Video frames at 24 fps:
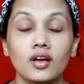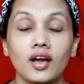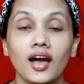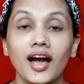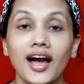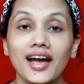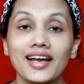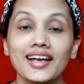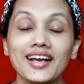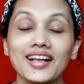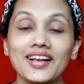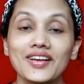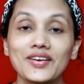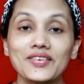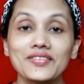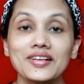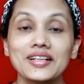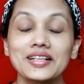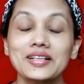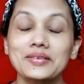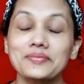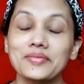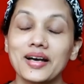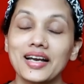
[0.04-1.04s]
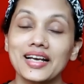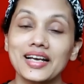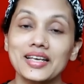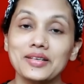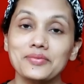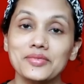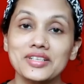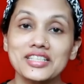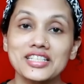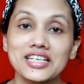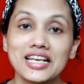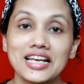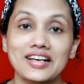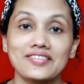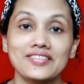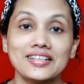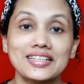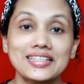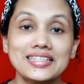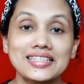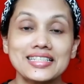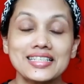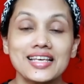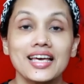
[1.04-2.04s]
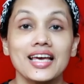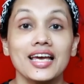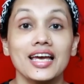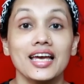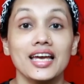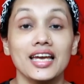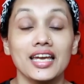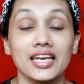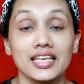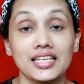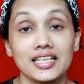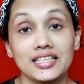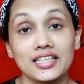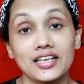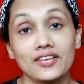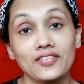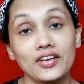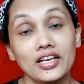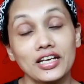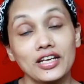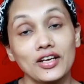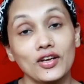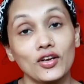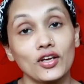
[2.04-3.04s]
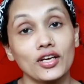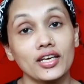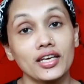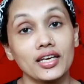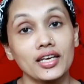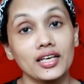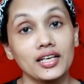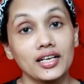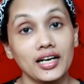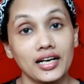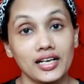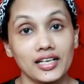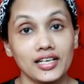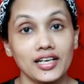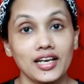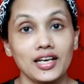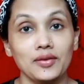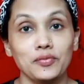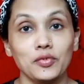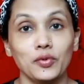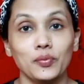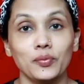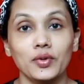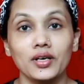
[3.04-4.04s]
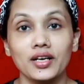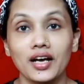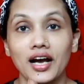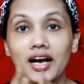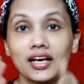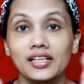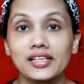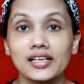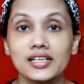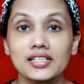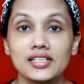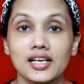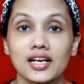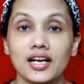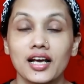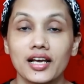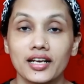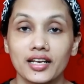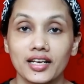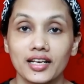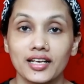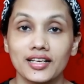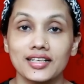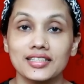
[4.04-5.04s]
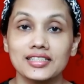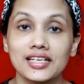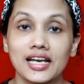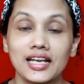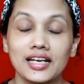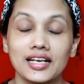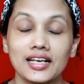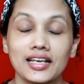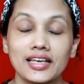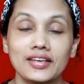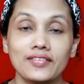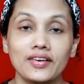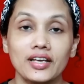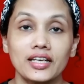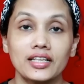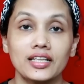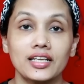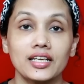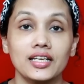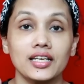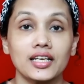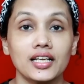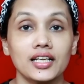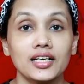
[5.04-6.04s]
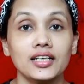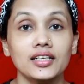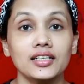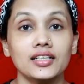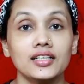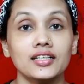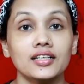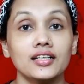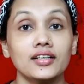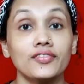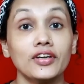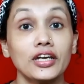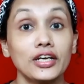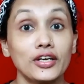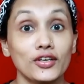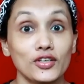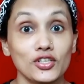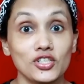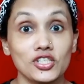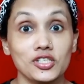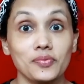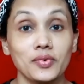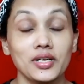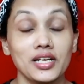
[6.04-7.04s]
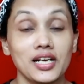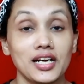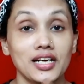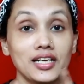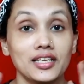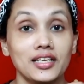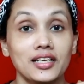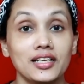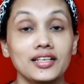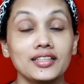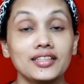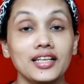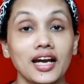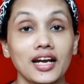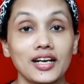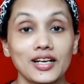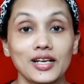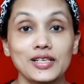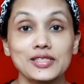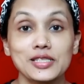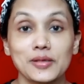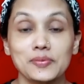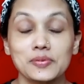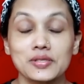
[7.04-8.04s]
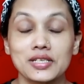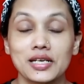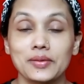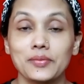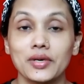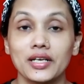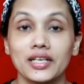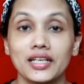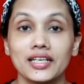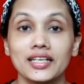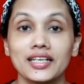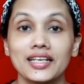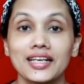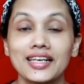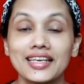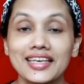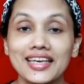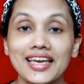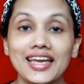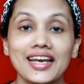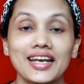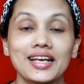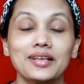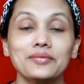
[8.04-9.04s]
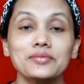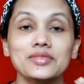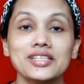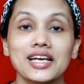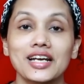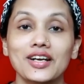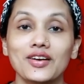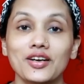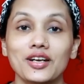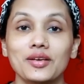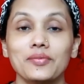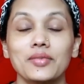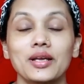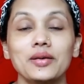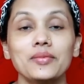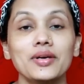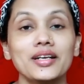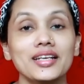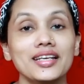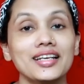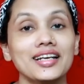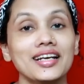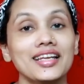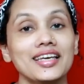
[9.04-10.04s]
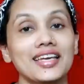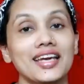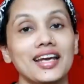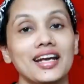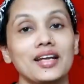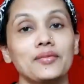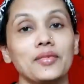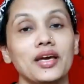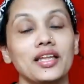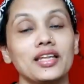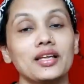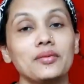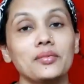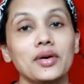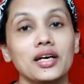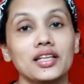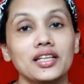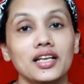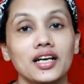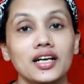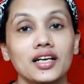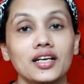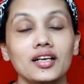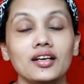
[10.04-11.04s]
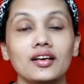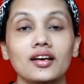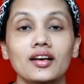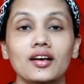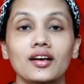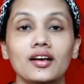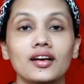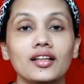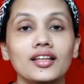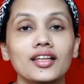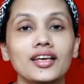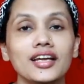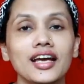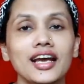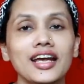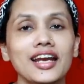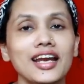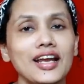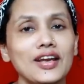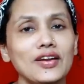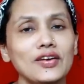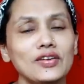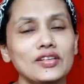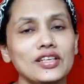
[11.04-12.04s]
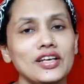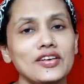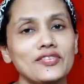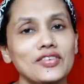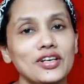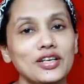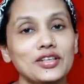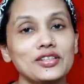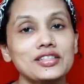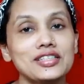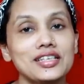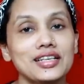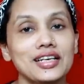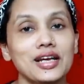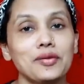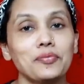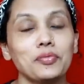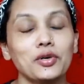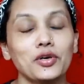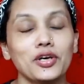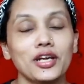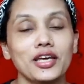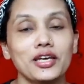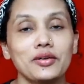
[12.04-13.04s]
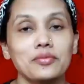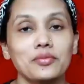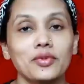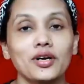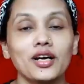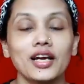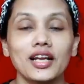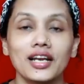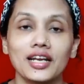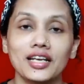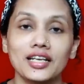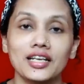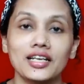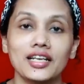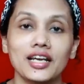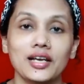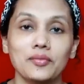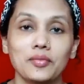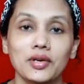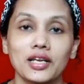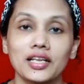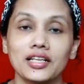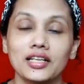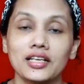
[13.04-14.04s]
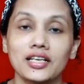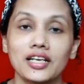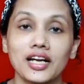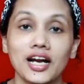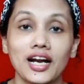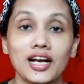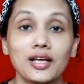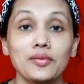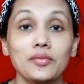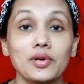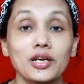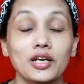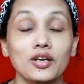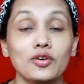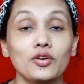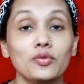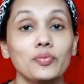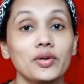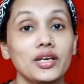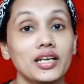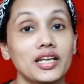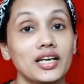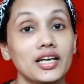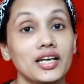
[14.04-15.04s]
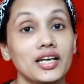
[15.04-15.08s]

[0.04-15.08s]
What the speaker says: Hi, hello, welcome back, Karimashi lovers. In this video, we will see you in the channel. If you like this video, click the subscribe button, click the bell button, click the bell button. If you want to upload the correct time, you can see the